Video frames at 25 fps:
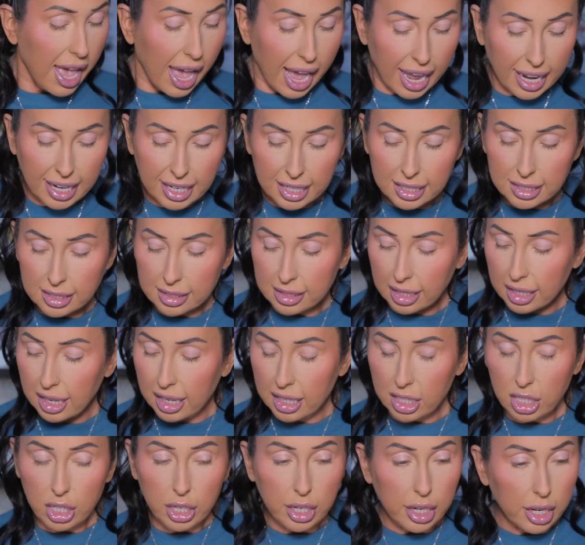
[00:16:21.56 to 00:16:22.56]
And
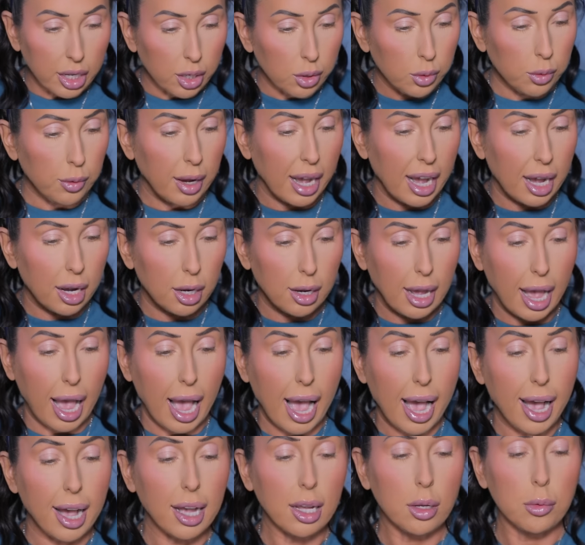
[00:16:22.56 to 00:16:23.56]
you know,
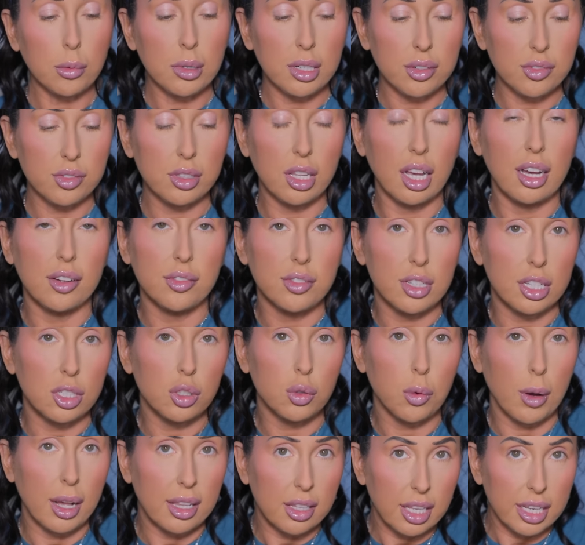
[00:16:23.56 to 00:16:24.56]
I would have loved a
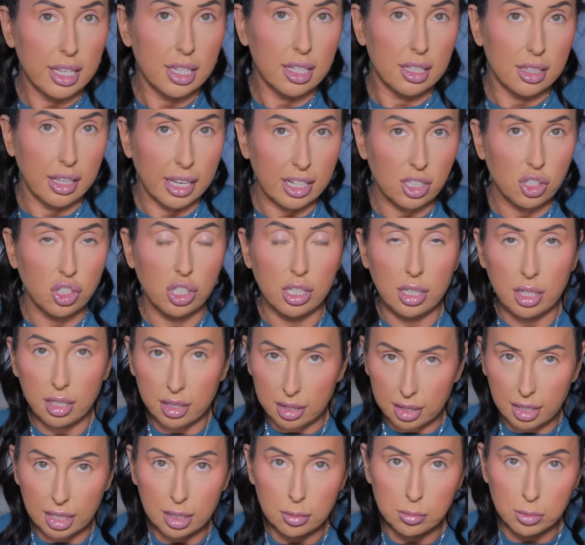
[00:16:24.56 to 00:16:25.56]
Twilight collection
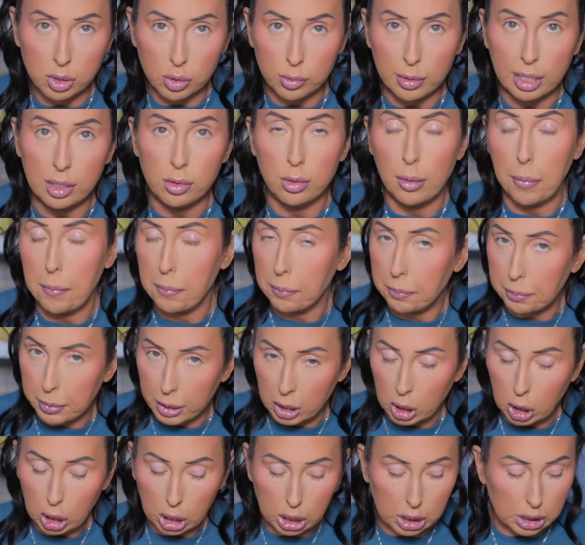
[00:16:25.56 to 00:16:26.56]
themed around the
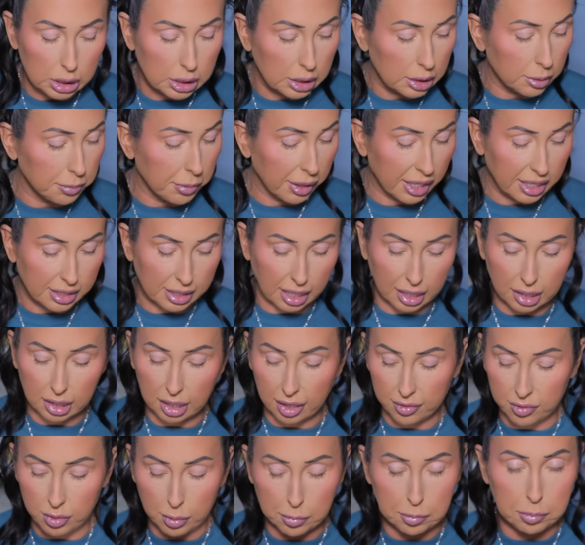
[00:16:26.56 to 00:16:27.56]
books because I
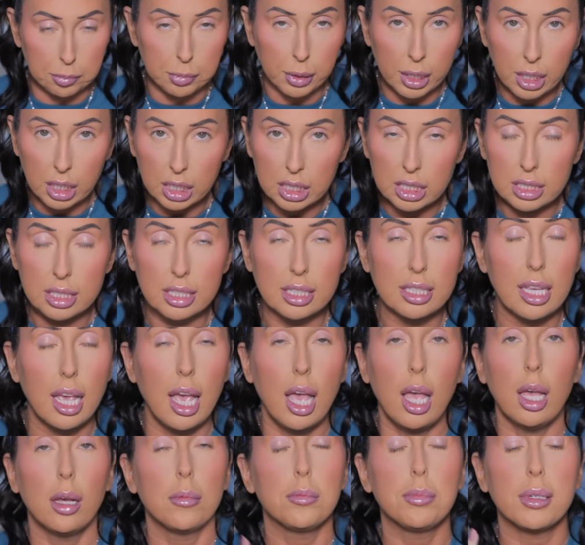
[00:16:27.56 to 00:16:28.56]
love the books,
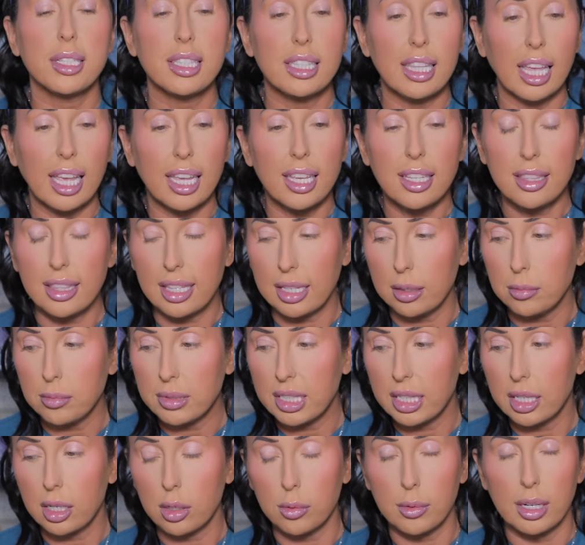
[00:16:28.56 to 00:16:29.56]
but they themed
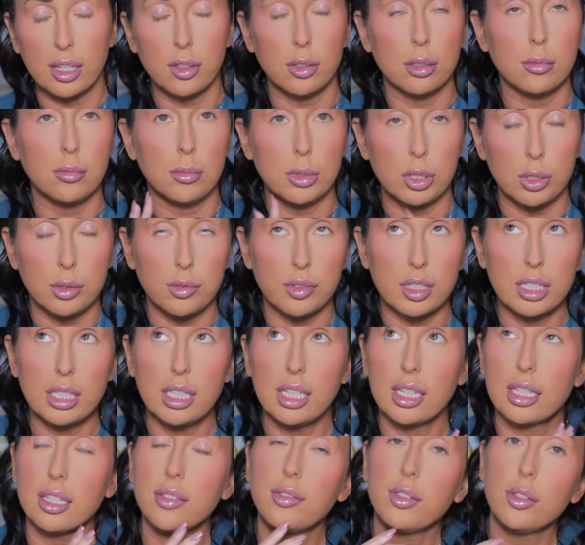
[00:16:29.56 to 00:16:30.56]
it around the movie.
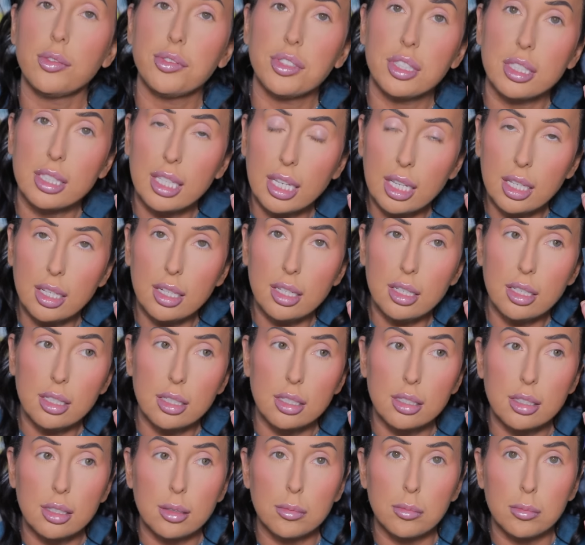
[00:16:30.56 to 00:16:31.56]
And if you've seen
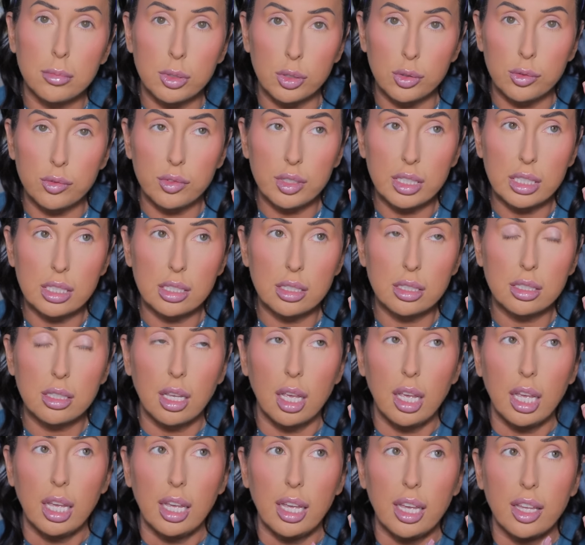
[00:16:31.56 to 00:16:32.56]
the movies,
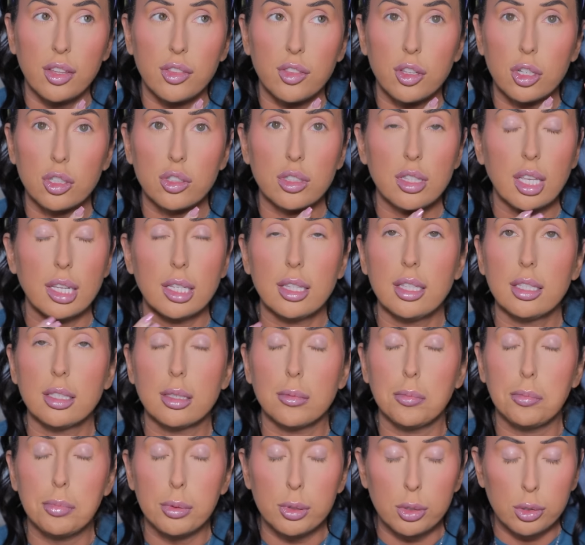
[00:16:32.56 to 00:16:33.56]
there's like this
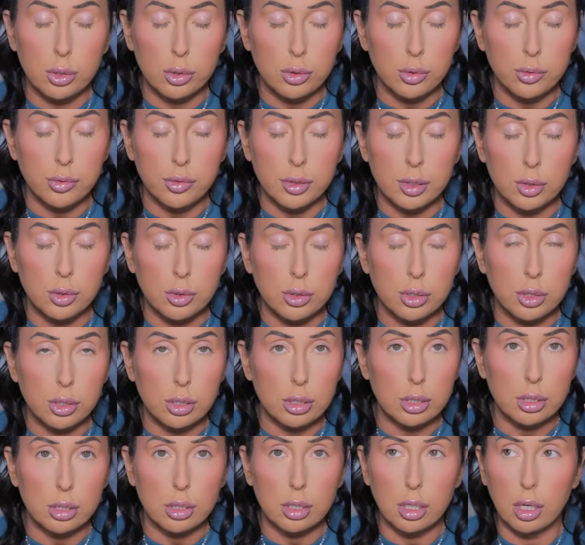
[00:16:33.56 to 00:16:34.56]
blue
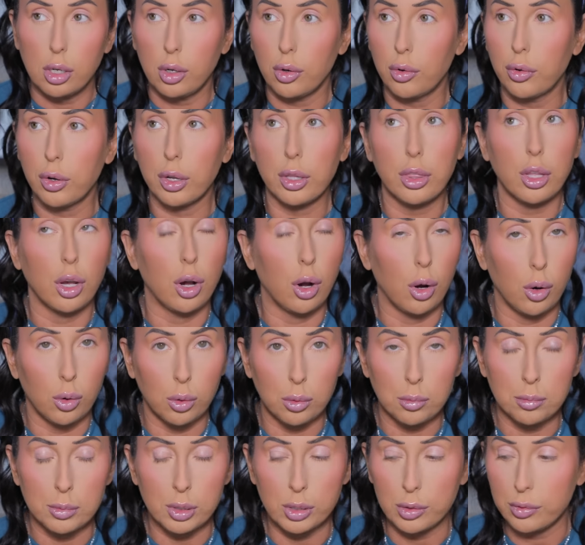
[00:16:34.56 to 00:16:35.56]
filter over the
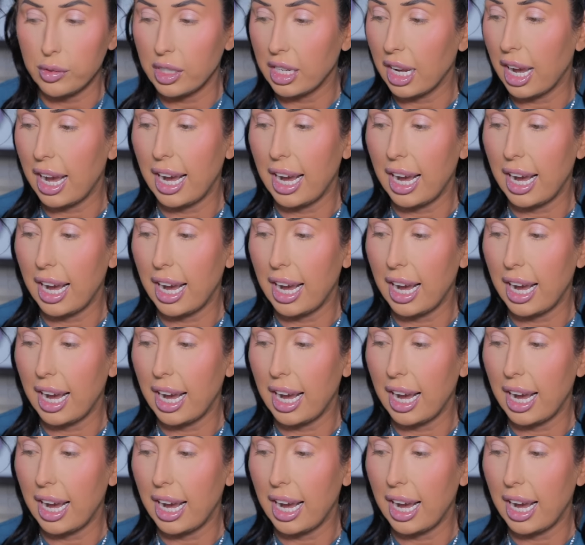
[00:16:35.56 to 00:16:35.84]
whole movie.